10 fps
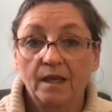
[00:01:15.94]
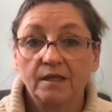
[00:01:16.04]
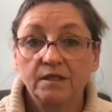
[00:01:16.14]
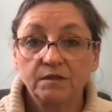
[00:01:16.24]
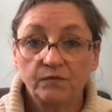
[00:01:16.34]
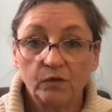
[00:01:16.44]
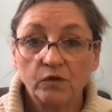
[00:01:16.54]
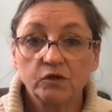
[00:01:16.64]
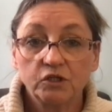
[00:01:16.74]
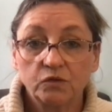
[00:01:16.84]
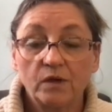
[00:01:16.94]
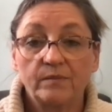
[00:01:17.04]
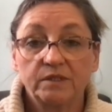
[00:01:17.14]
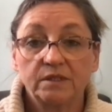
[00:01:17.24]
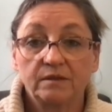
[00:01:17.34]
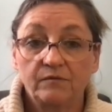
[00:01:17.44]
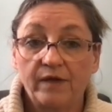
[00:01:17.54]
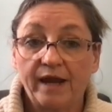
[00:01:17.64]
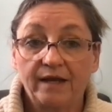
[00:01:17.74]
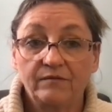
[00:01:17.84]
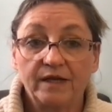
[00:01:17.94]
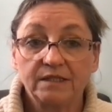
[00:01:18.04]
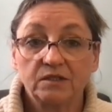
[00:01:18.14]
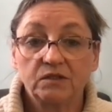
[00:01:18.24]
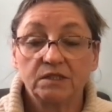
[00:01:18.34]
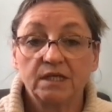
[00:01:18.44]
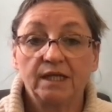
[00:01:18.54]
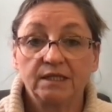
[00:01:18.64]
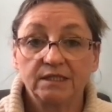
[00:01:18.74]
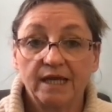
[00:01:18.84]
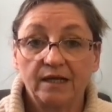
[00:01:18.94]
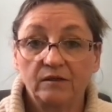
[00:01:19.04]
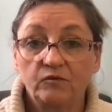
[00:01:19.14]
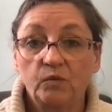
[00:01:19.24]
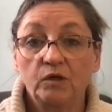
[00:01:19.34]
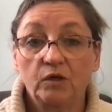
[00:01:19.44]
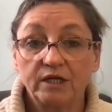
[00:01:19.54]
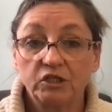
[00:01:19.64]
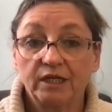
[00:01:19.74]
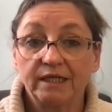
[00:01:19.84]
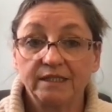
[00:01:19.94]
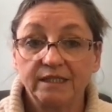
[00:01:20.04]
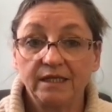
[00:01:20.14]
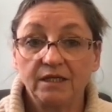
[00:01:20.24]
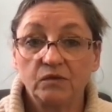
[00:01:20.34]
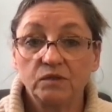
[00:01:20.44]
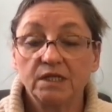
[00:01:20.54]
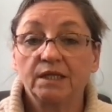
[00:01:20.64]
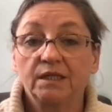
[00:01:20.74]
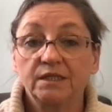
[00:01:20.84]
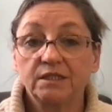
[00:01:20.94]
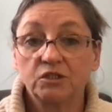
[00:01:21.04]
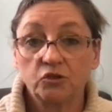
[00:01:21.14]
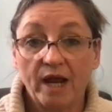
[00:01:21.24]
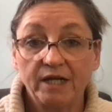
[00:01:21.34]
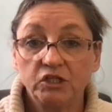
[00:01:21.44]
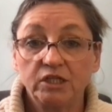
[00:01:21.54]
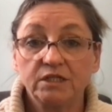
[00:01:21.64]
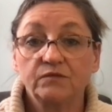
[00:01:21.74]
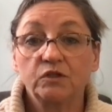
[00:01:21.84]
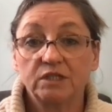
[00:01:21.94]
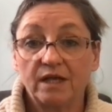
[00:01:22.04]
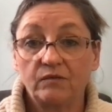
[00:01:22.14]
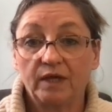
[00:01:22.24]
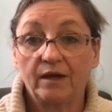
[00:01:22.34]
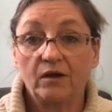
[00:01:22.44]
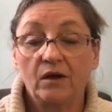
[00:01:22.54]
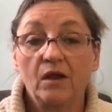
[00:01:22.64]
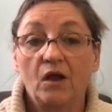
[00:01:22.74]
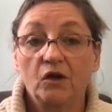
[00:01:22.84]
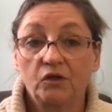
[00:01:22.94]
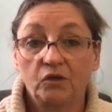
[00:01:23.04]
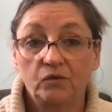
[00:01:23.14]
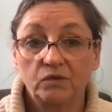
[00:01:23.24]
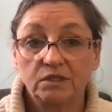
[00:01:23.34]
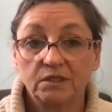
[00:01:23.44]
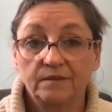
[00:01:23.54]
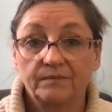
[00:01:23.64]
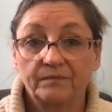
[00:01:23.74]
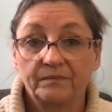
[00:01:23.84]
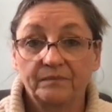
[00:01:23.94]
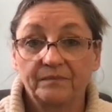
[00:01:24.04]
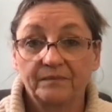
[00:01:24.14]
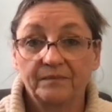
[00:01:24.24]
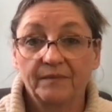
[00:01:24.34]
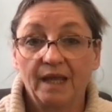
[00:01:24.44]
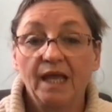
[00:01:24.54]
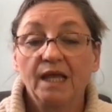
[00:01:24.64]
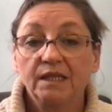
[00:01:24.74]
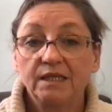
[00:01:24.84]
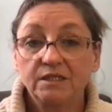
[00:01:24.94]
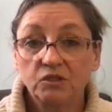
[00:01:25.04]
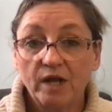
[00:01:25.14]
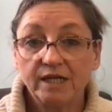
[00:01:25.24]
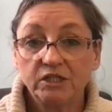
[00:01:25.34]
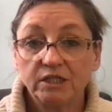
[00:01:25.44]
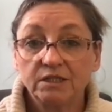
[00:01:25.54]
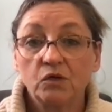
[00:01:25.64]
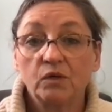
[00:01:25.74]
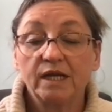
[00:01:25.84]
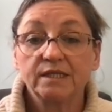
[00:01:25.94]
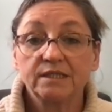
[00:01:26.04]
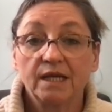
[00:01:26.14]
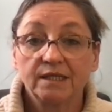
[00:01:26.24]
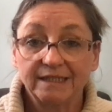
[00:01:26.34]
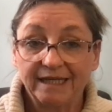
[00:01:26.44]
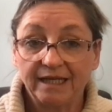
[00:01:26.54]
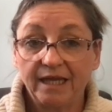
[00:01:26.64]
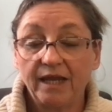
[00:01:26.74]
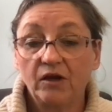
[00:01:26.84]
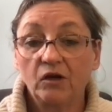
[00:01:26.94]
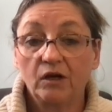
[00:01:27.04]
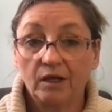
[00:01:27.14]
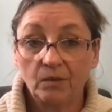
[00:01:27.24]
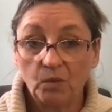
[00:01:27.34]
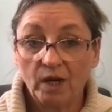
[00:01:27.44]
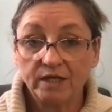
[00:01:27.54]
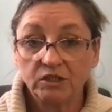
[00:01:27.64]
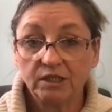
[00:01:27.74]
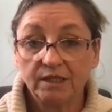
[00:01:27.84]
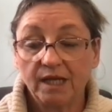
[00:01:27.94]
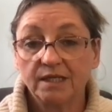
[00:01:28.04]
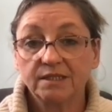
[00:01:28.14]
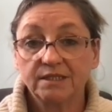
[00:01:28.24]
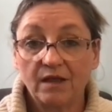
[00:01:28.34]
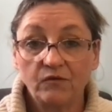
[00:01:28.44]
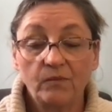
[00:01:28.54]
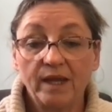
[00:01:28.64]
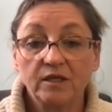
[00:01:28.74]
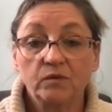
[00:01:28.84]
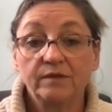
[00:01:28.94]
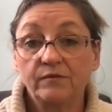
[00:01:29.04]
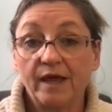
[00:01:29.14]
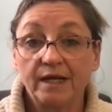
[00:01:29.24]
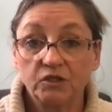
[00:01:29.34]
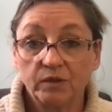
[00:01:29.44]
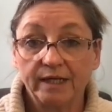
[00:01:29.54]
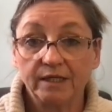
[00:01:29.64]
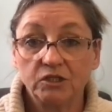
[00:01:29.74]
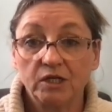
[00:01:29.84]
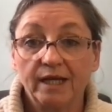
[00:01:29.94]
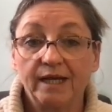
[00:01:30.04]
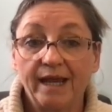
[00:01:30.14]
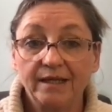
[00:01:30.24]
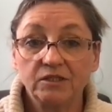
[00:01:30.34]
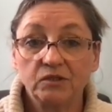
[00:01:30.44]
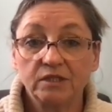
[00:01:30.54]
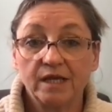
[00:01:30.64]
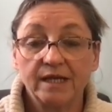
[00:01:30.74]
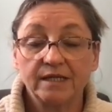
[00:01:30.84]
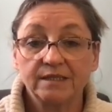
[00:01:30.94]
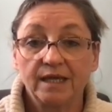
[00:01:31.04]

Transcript: This further disrupts the lymphatic vessels, and the cycle of progression continues unless strategies for self-care are used. These strategies, known as skincare, compression, self-manual lymphatic drainage, and exercise,